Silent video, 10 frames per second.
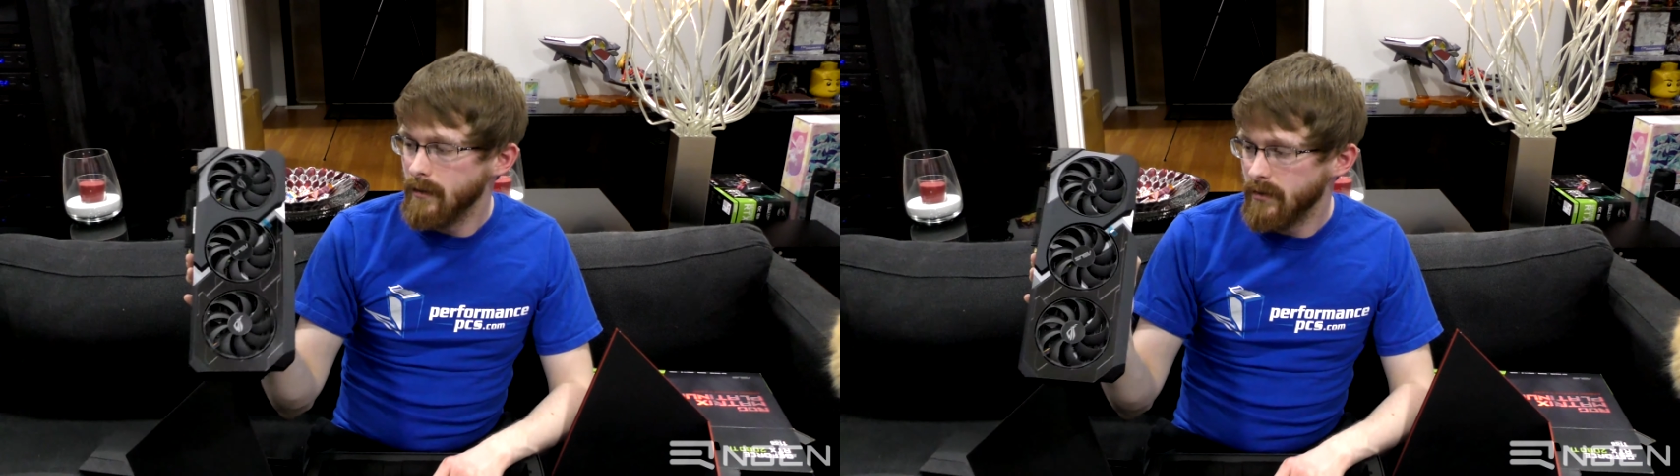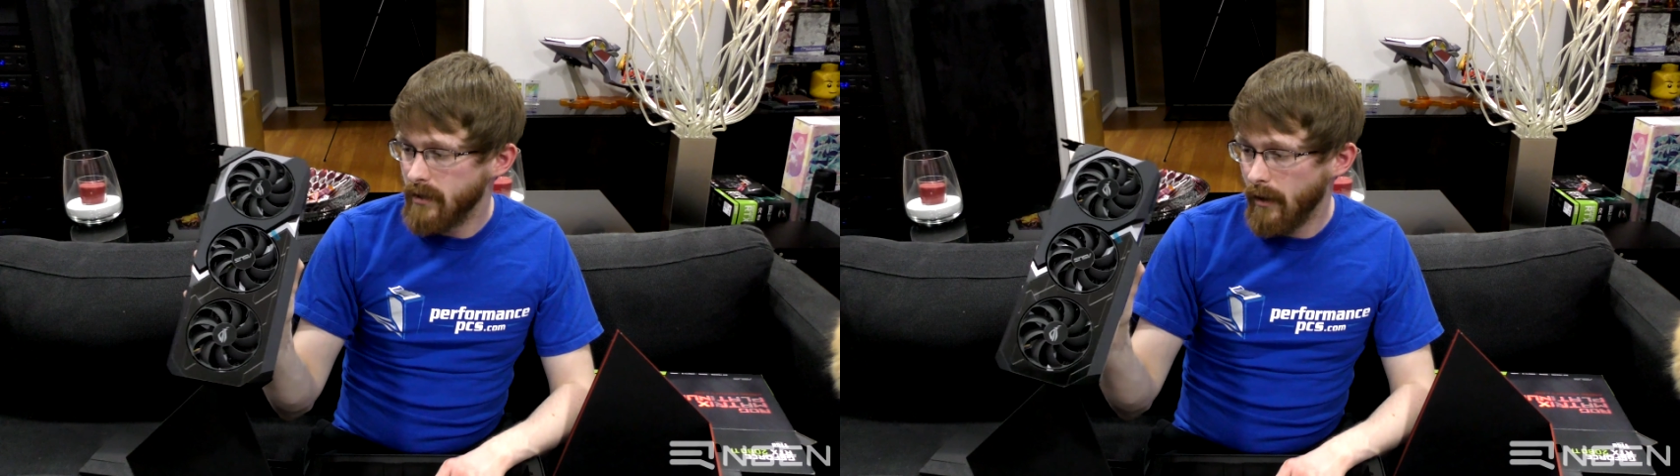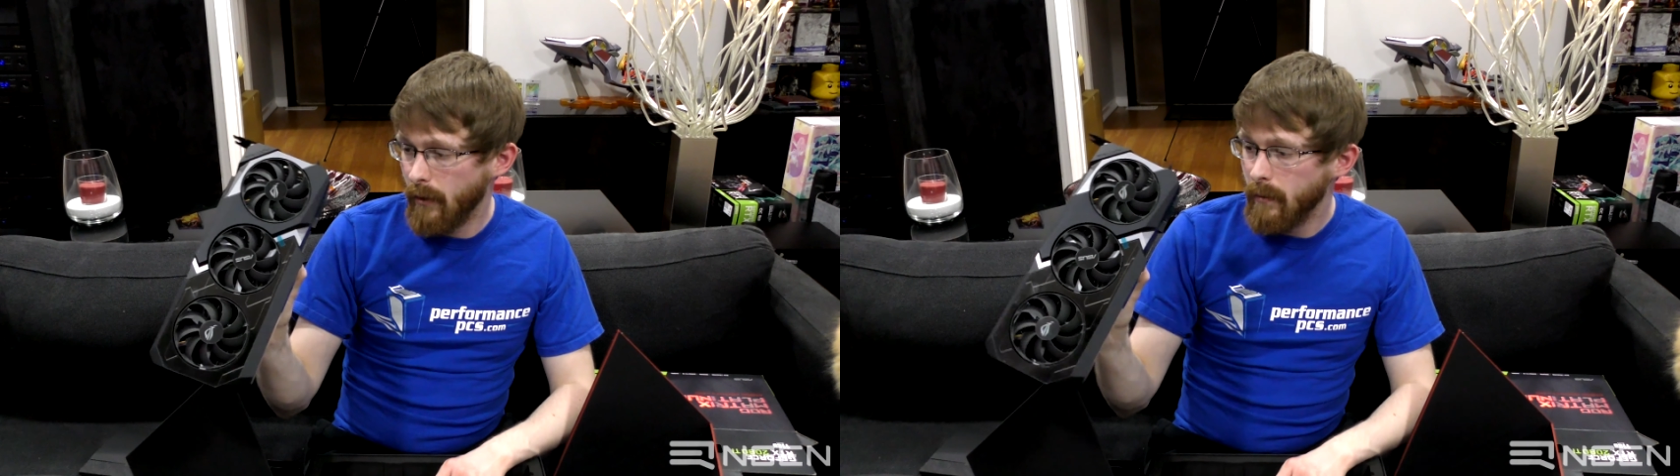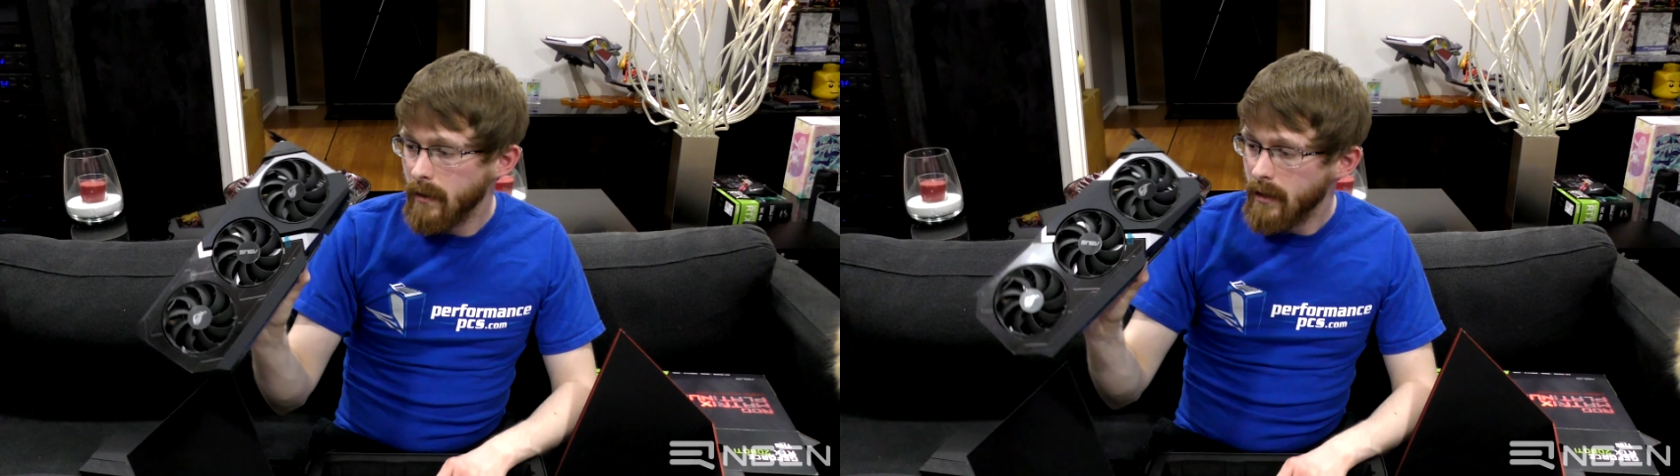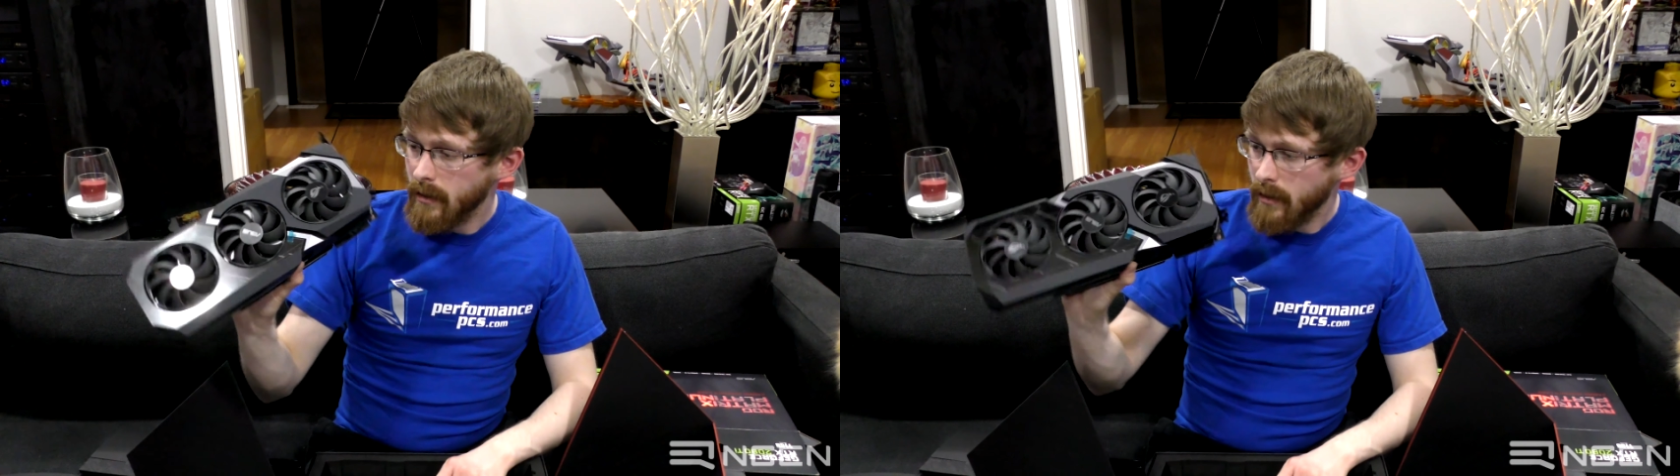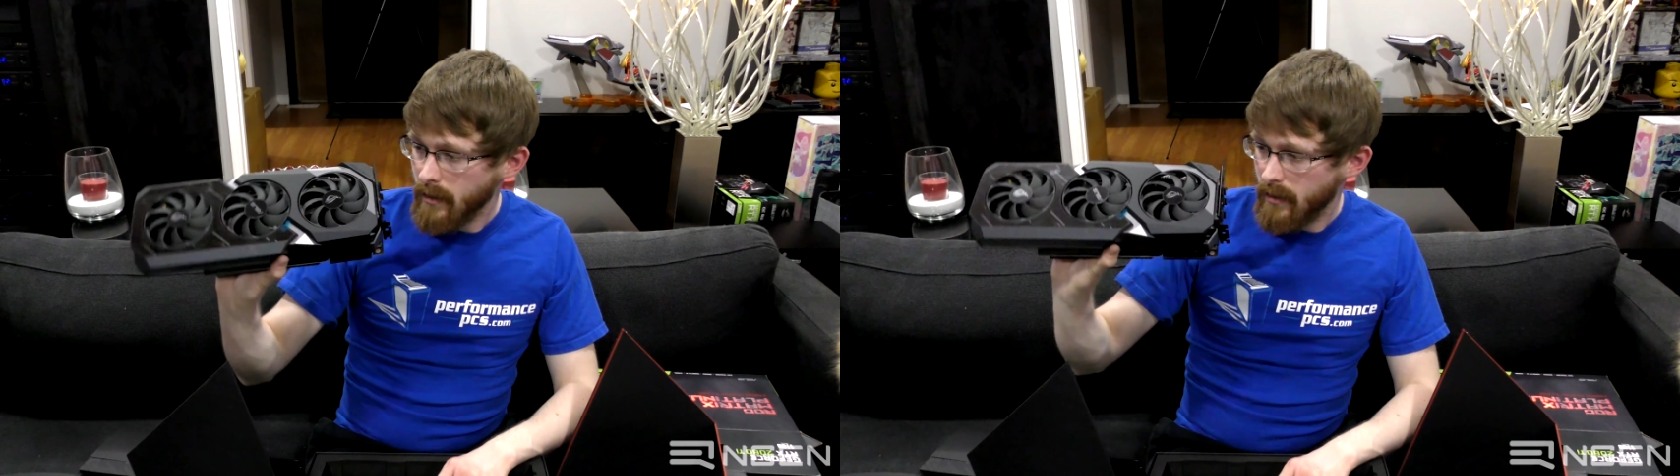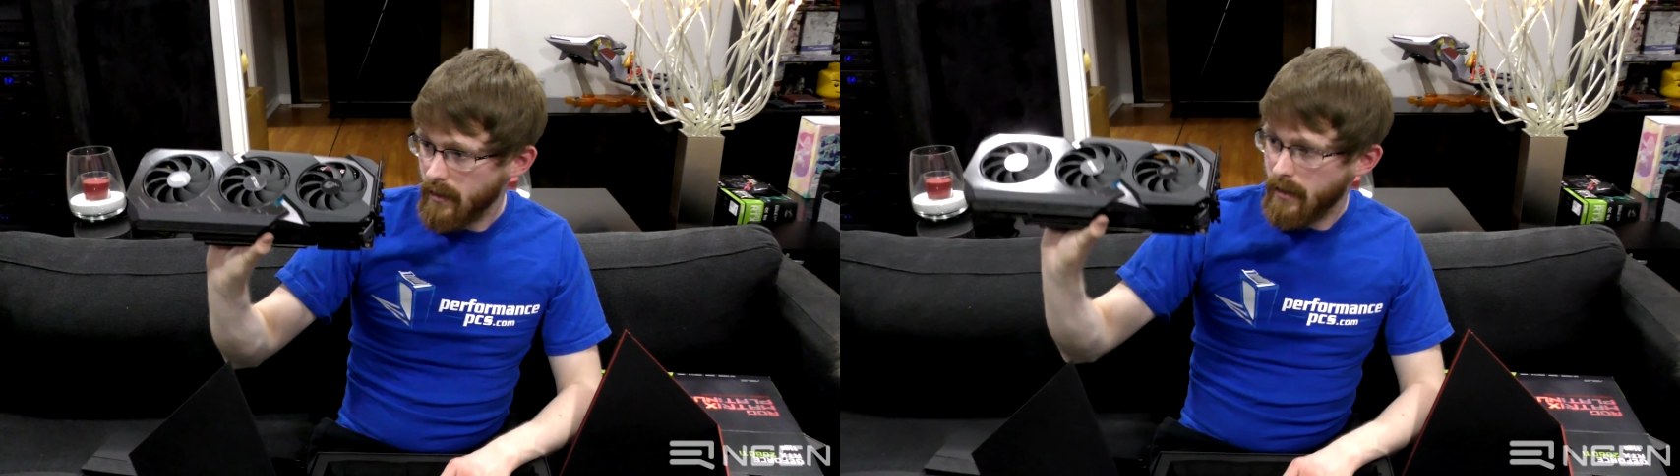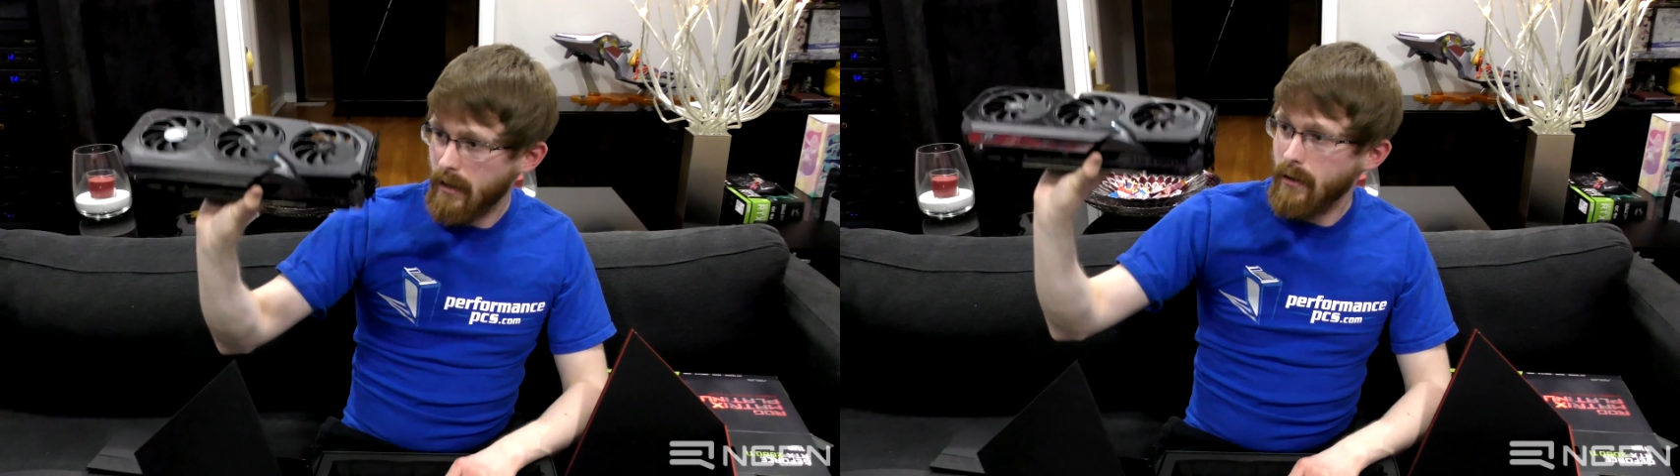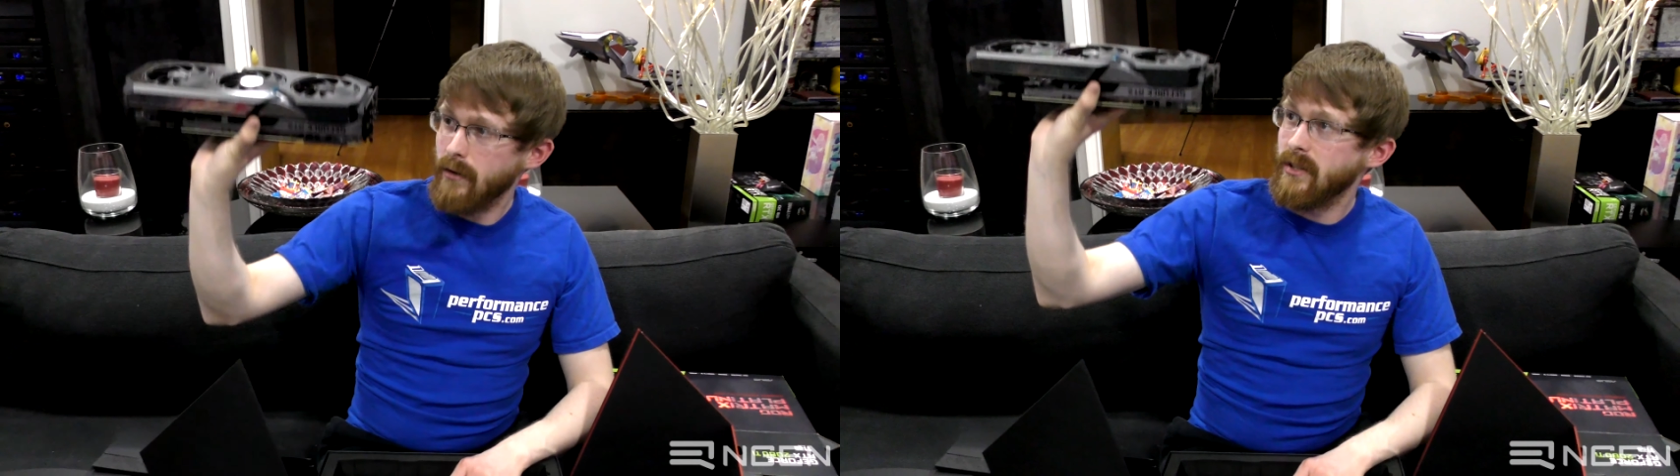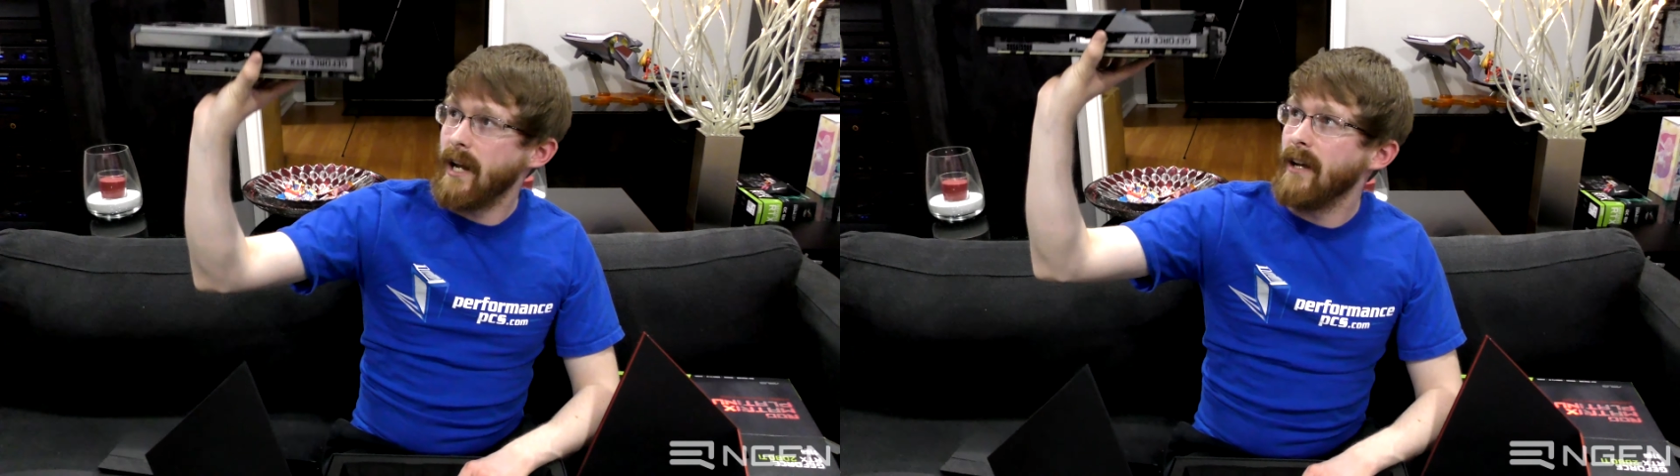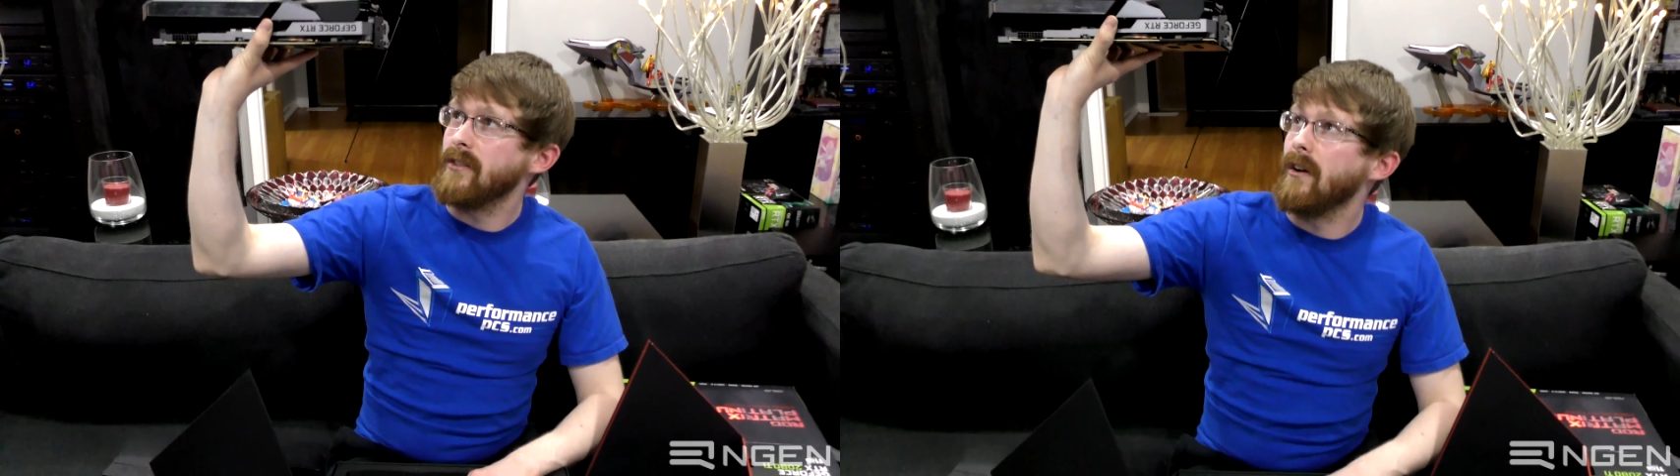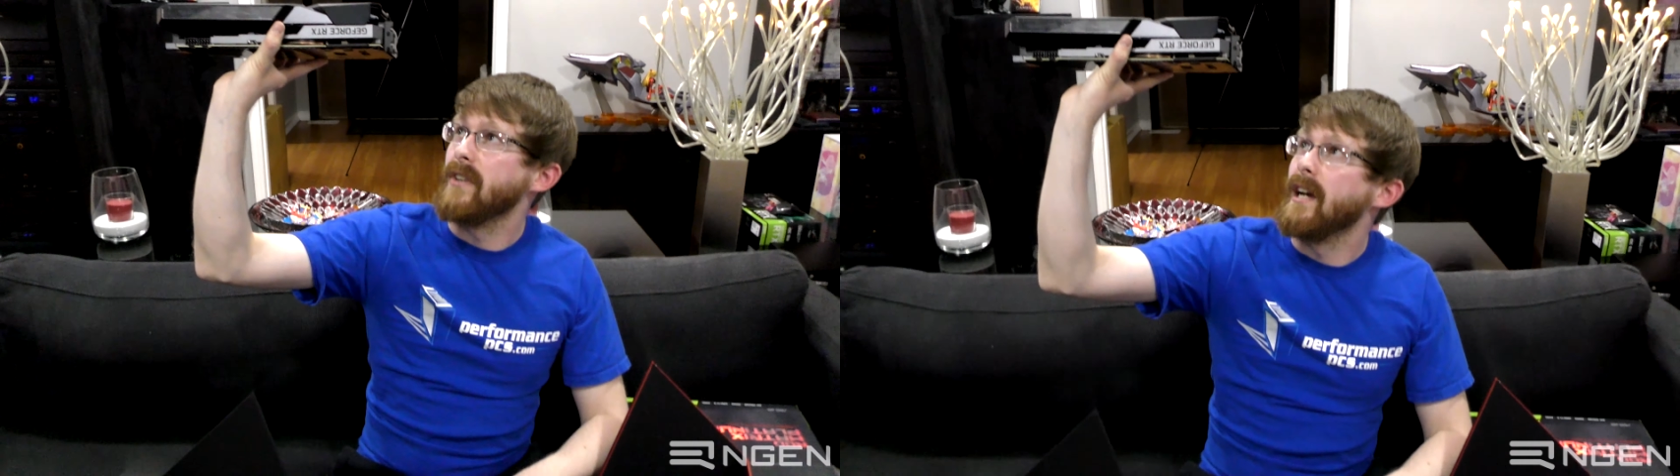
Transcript: So kudos and hats off to